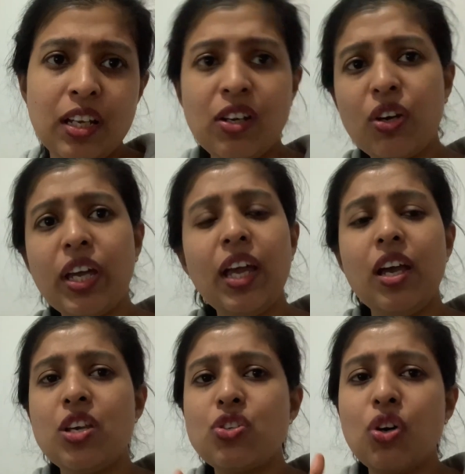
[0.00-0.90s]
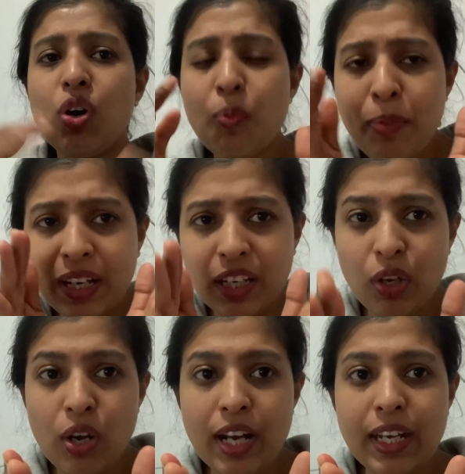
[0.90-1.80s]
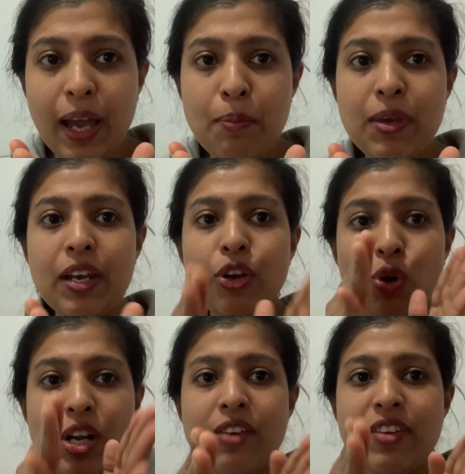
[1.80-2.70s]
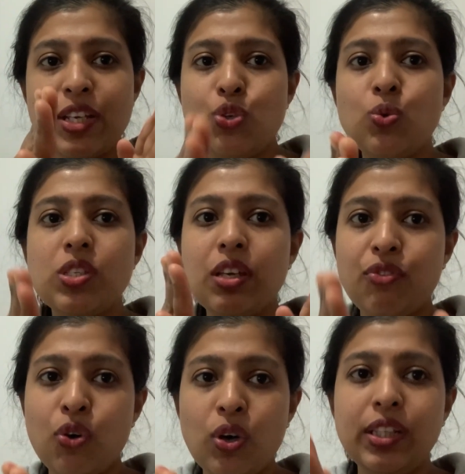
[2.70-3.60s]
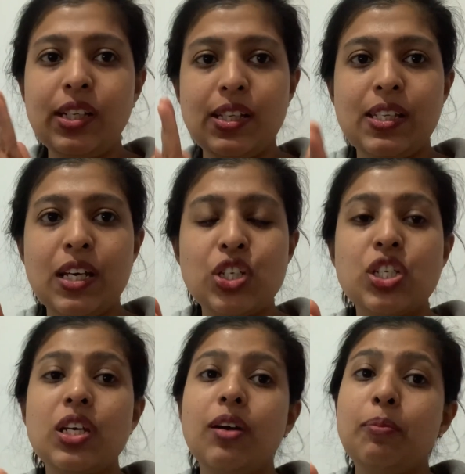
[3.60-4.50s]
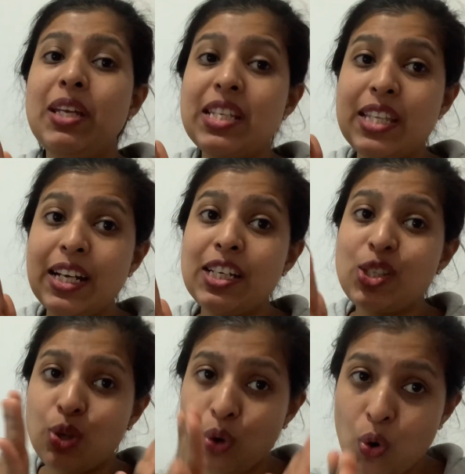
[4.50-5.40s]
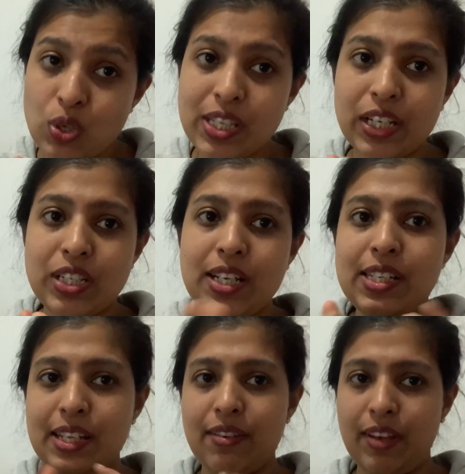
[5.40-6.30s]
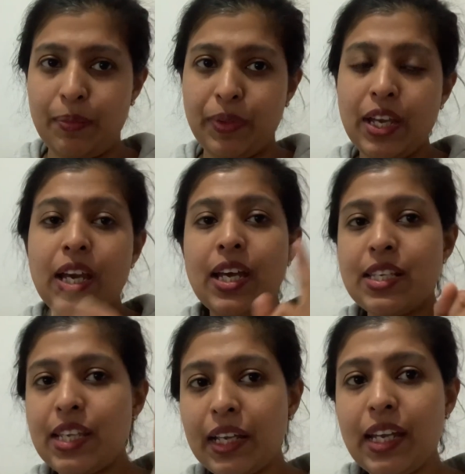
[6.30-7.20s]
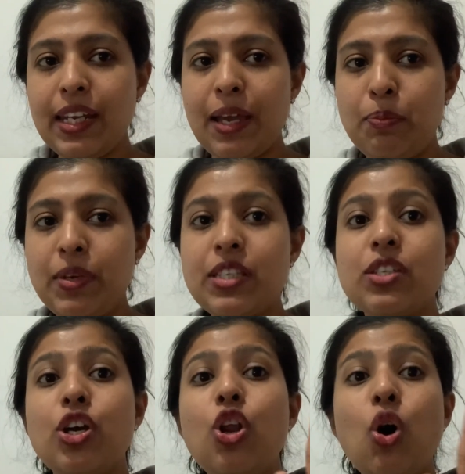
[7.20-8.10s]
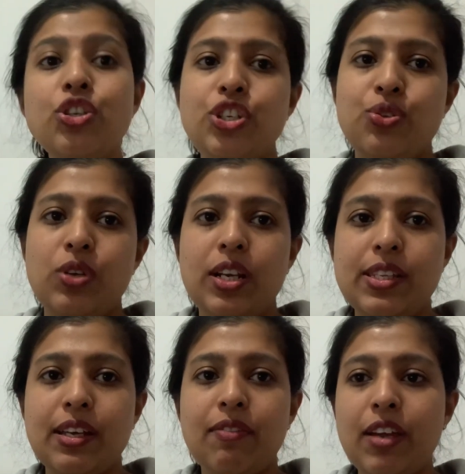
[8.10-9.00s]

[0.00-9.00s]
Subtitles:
Okay, so particular time period only we are choosing for the research, means that is cross-sectional survey. Second type is longitudinal survey.